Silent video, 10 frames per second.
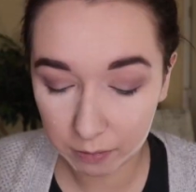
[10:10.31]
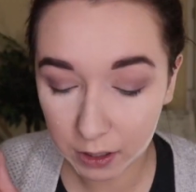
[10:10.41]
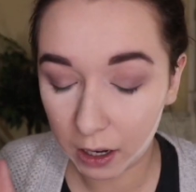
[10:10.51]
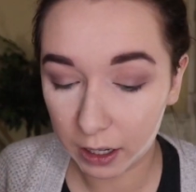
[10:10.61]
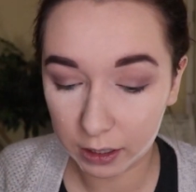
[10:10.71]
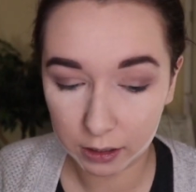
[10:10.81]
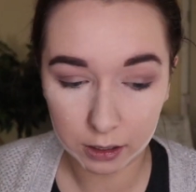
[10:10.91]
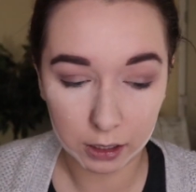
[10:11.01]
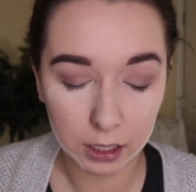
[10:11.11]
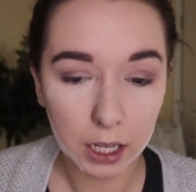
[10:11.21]
I'm not
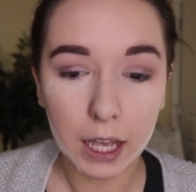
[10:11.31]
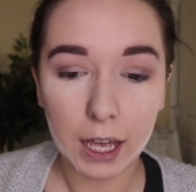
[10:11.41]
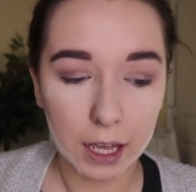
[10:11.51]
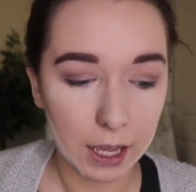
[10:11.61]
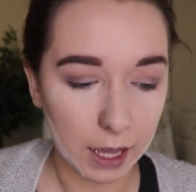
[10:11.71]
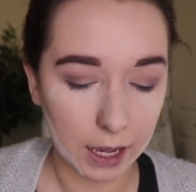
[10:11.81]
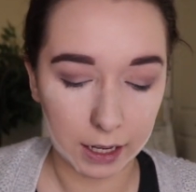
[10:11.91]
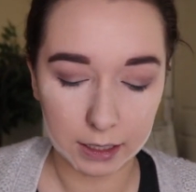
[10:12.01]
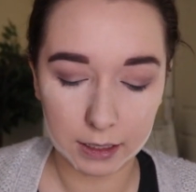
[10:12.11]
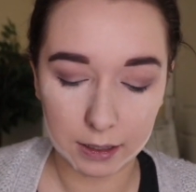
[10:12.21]
good
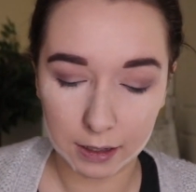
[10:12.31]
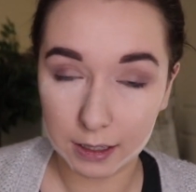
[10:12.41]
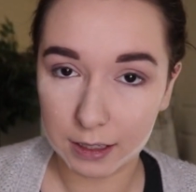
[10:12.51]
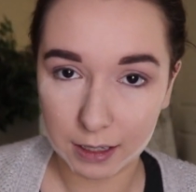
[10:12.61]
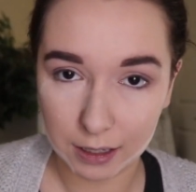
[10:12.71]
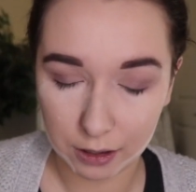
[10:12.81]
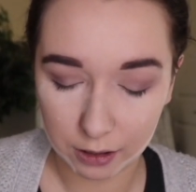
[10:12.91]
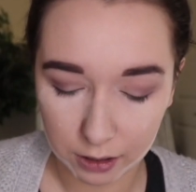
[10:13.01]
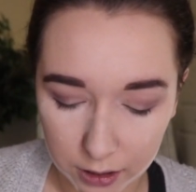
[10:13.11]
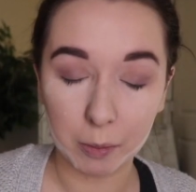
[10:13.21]
at this
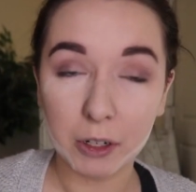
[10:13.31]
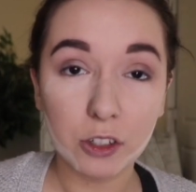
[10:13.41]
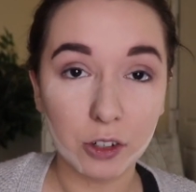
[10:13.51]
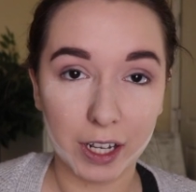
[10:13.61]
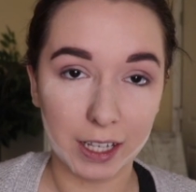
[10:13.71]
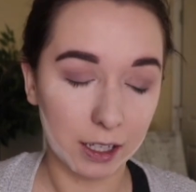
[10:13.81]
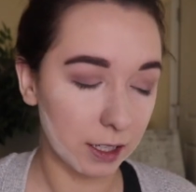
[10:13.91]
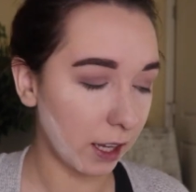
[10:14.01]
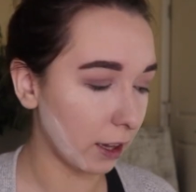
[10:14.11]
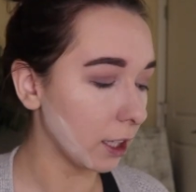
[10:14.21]
either. I'm gonna try it
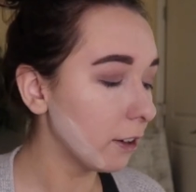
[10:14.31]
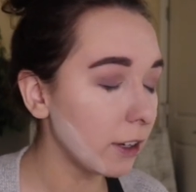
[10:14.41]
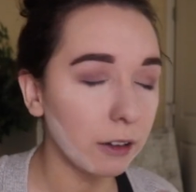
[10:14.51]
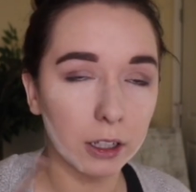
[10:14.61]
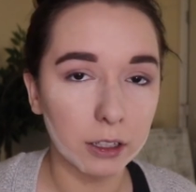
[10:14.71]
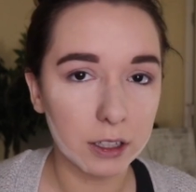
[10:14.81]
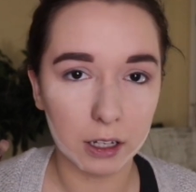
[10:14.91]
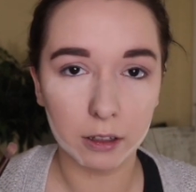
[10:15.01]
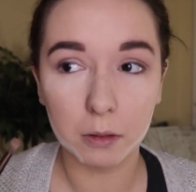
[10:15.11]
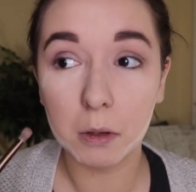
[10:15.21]
because I love how it looks
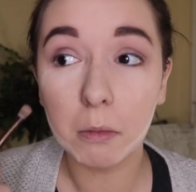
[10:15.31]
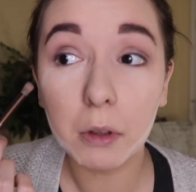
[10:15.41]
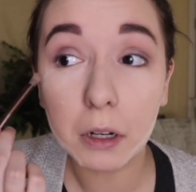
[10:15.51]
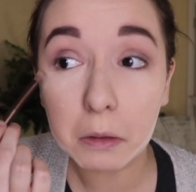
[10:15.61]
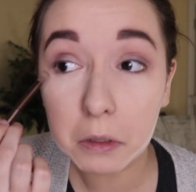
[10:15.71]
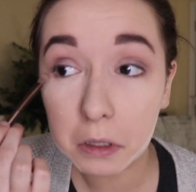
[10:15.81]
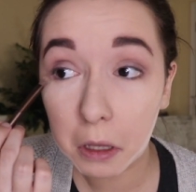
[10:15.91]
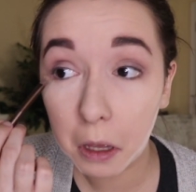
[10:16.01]
on other people and